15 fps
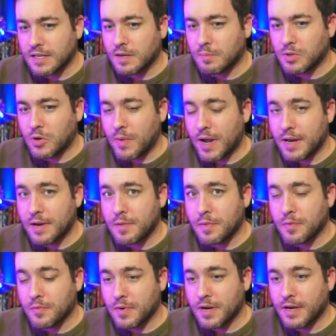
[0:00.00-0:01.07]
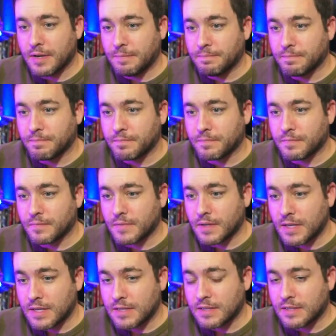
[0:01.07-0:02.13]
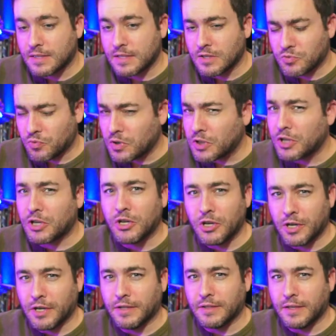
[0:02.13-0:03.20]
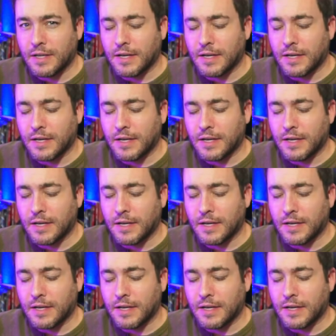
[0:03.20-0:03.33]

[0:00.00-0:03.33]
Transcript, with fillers: 0083 is is really good.